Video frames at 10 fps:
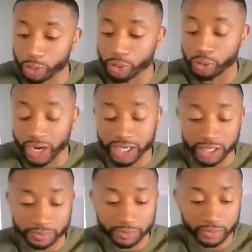
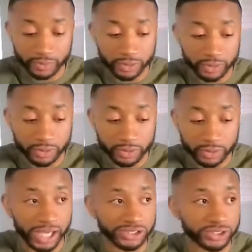credit
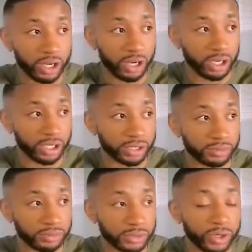based
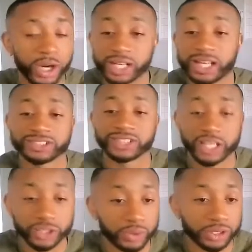on credit that's not
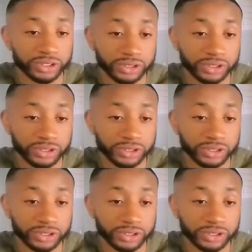yours.